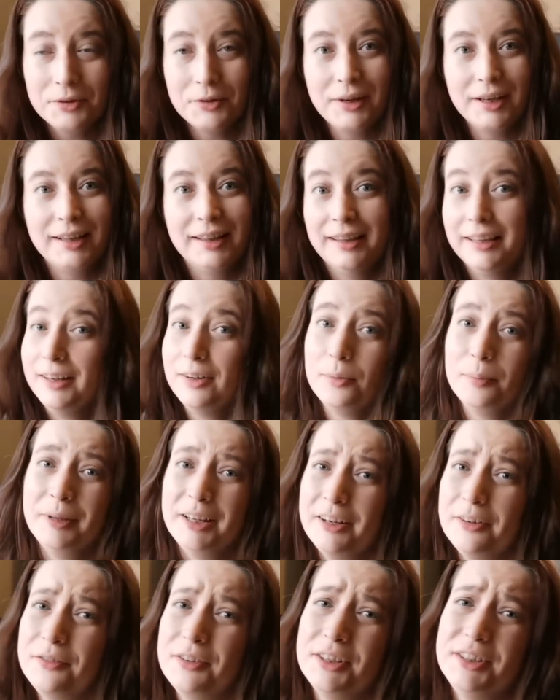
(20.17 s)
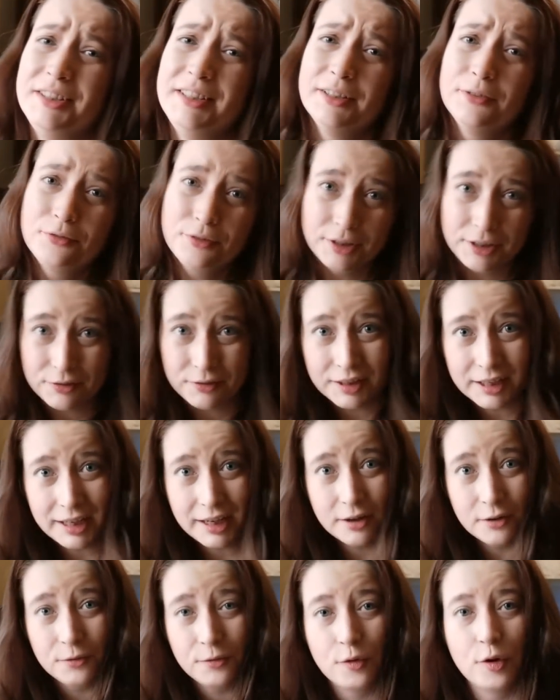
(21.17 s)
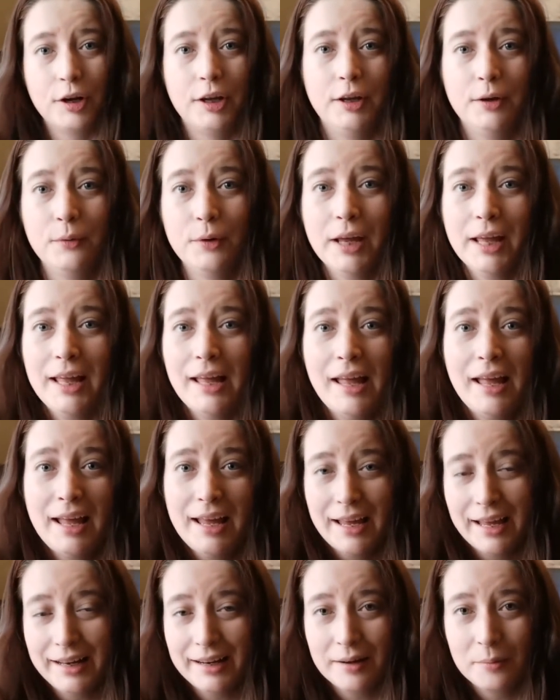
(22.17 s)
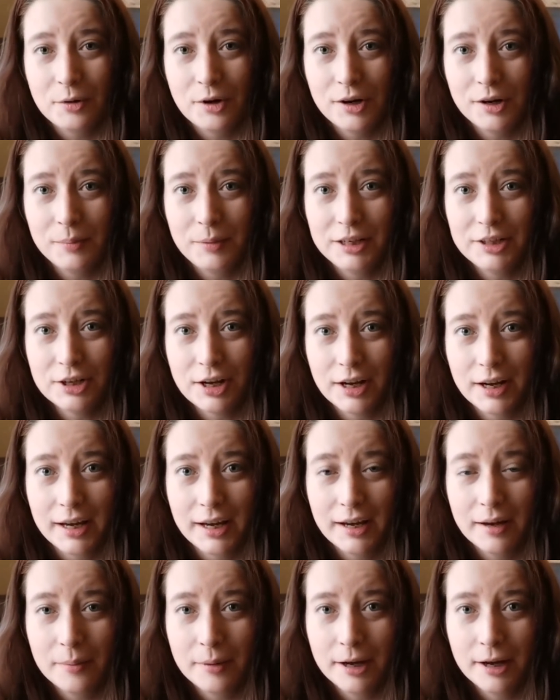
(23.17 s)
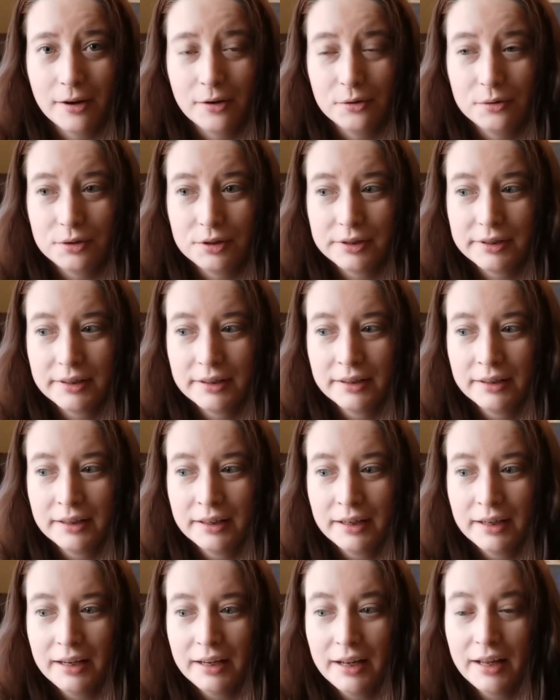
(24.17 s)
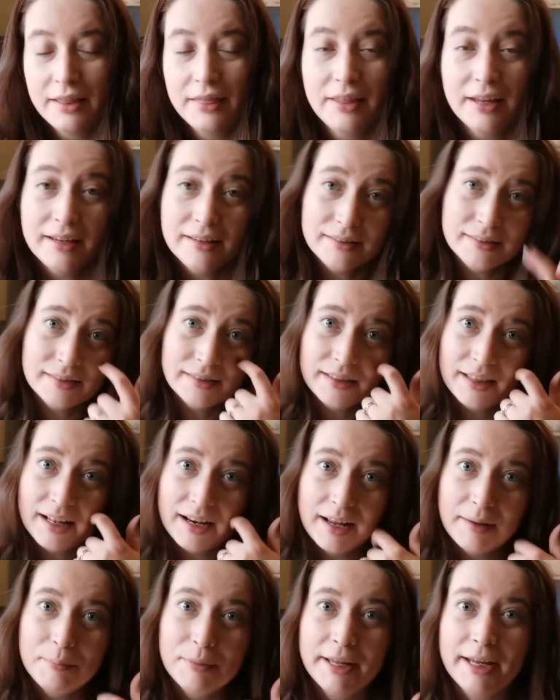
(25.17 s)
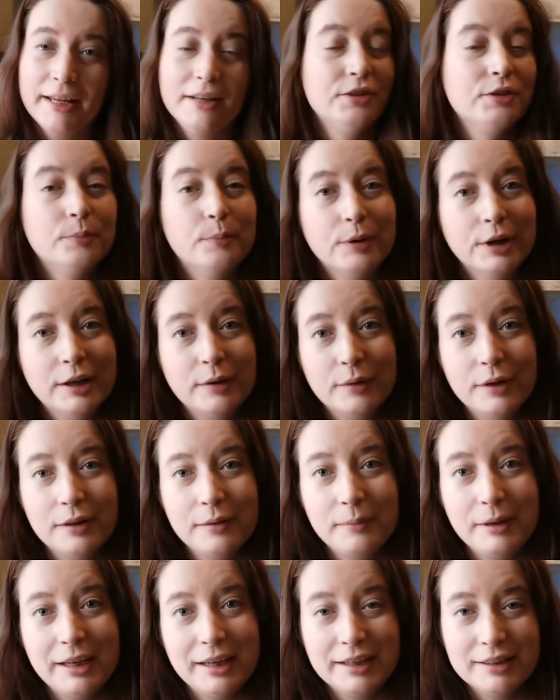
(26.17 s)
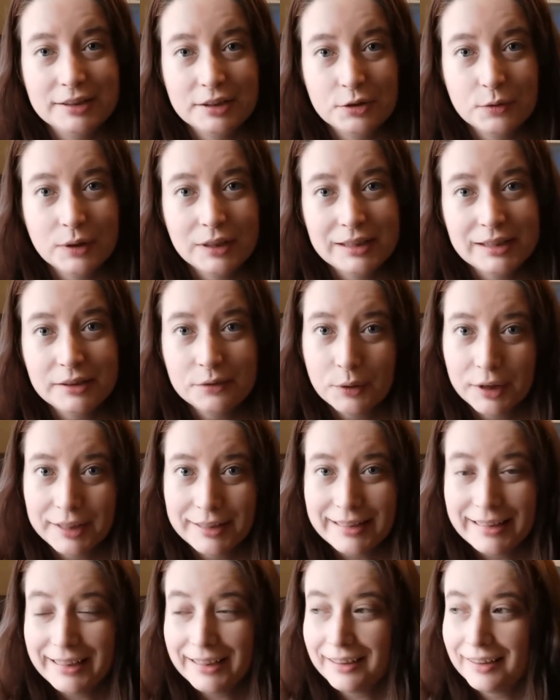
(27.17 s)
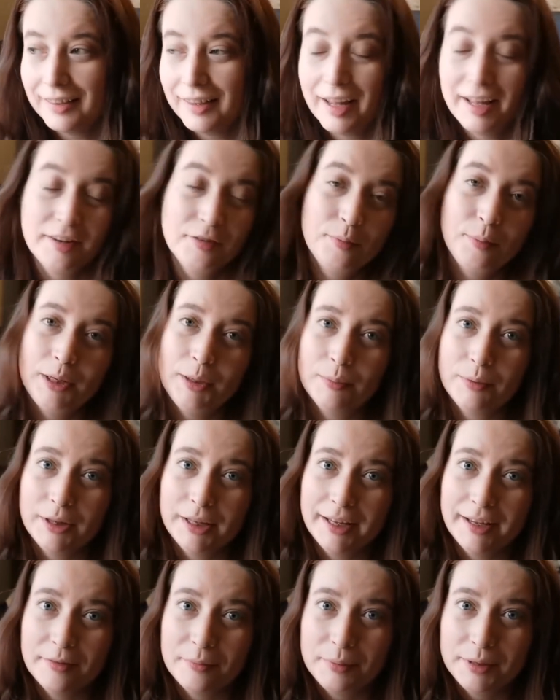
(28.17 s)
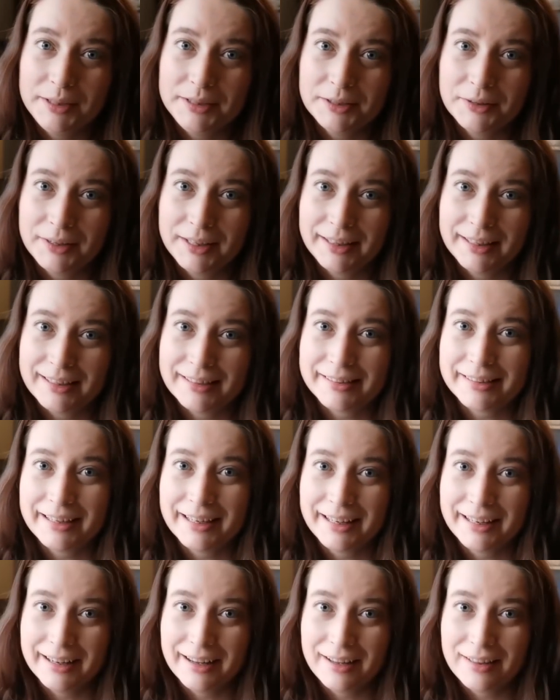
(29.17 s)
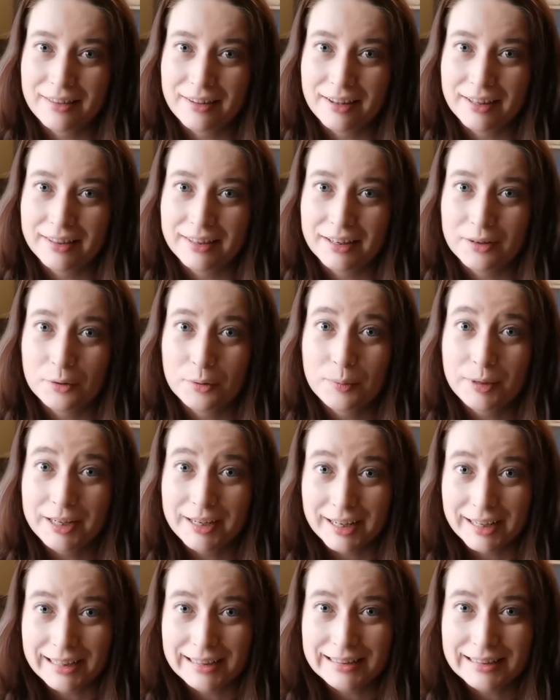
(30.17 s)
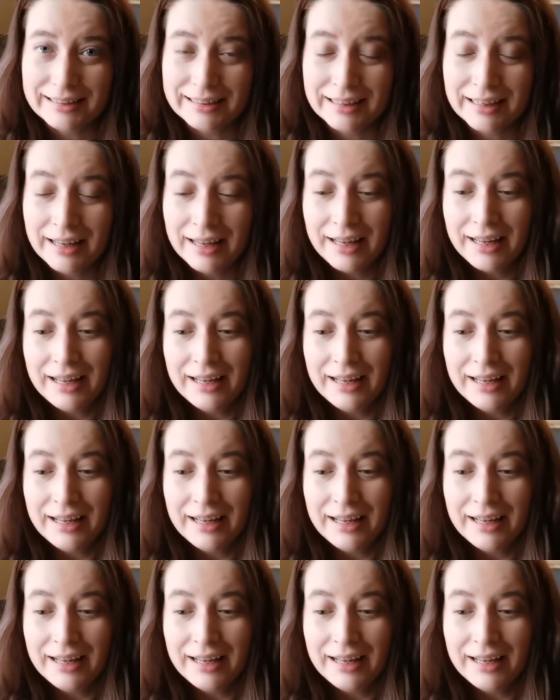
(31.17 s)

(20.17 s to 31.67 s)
I'm doing a little bit of a different video for you, and I'm going to be talking about things that I plan to bring with me into 2020. A lot of people have been doing this and I thought that it would be nice